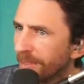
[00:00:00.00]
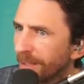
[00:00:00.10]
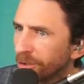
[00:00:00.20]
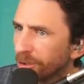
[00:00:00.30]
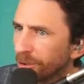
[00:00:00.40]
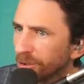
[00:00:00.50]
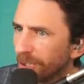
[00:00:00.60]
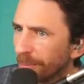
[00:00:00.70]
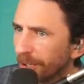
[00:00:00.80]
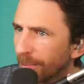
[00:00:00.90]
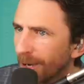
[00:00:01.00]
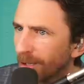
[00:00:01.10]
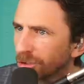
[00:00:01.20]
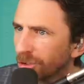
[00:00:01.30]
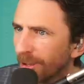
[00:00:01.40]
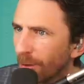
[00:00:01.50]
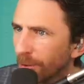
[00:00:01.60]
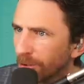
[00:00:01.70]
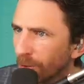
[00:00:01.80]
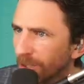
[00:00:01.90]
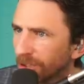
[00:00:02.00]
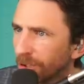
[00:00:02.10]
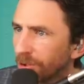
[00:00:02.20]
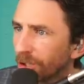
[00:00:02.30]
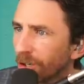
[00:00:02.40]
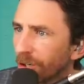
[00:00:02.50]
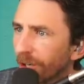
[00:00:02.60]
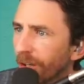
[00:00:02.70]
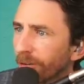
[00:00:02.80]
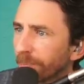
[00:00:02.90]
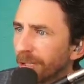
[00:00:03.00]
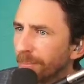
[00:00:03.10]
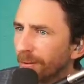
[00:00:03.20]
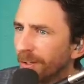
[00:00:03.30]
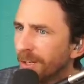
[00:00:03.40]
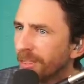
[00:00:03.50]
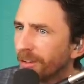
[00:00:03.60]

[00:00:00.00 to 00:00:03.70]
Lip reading: then do something about it so that we don't continue to hurt other people.